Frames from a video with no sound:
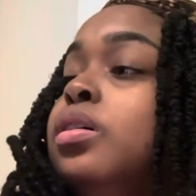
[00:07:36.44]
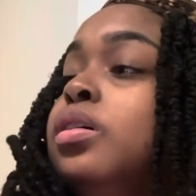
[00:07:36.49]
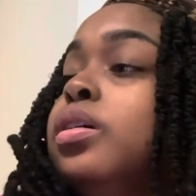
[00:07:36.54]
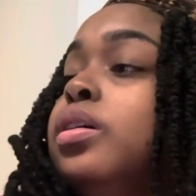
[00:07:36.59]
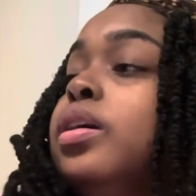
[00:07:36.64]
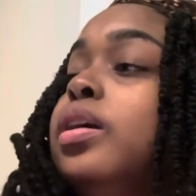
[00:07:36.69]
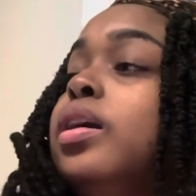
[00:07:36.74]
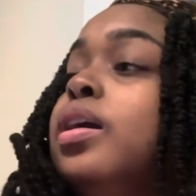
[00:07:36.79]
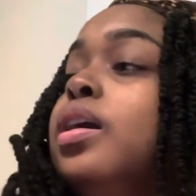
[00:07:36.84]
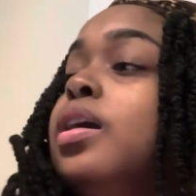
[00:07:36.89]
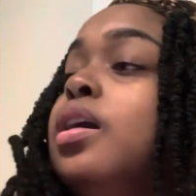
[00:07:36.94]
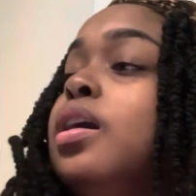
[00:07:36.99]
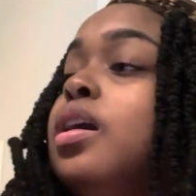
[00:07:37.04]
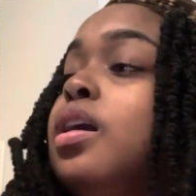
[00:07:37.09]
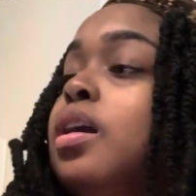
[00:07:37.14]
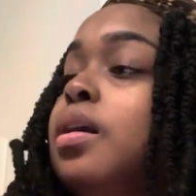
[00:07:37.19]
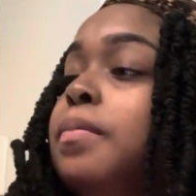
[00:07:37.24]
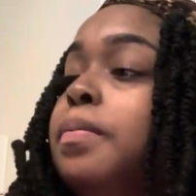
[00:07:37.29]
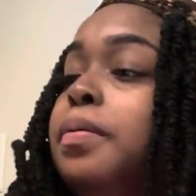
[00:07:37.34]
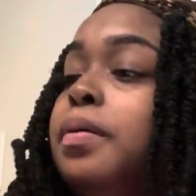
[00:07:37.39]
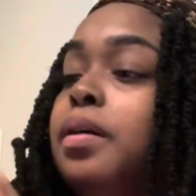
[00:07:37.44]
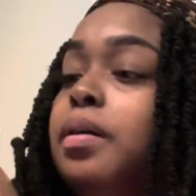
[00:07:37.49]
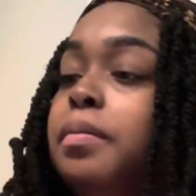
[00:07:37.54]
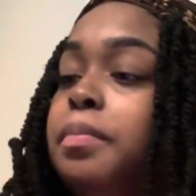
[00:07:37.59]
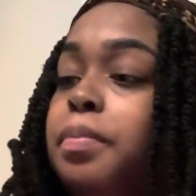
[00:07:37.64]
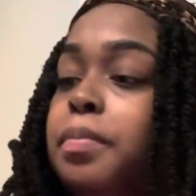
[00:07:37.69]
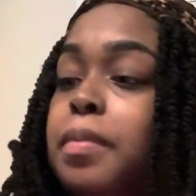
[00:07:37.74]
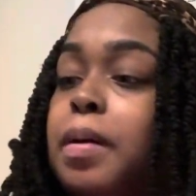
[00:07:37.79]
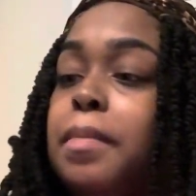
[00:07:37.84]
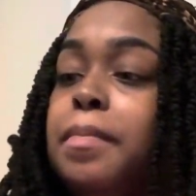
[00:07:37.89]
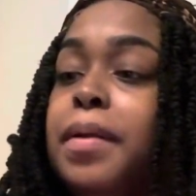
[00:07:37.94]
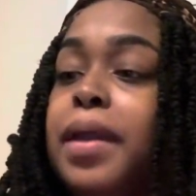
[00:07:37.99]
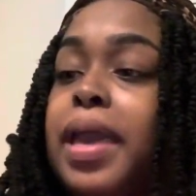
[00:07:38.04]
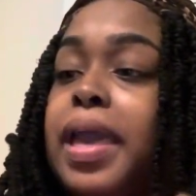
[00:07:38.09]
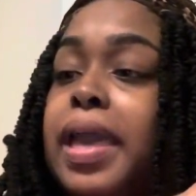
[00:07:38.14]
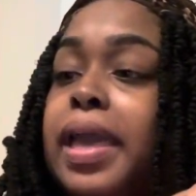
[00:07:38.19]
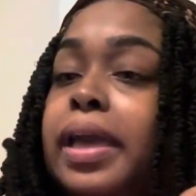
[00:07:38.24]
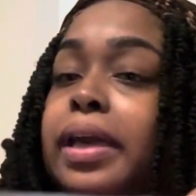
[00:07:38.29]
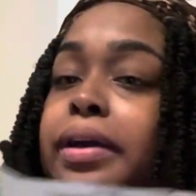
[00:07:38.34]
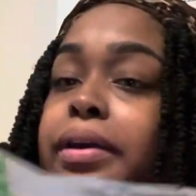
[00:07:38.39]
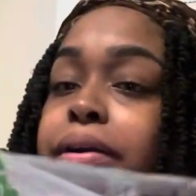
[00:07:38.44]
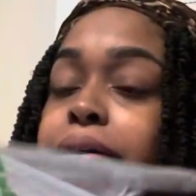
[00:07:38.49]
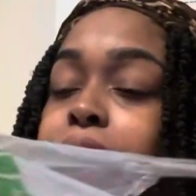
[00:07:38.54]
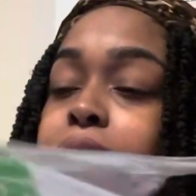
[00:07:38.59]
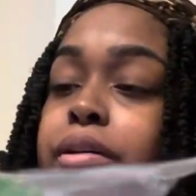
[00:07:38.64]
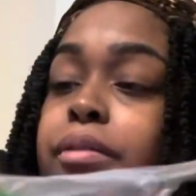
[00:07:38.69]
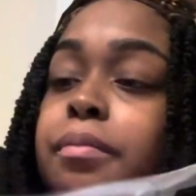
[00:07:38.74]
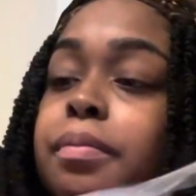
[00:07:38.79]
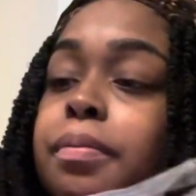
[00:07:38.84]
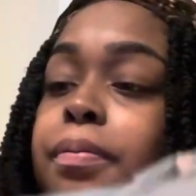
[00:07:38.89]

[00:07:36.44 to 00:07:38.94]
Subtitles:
yeah, put my bag up.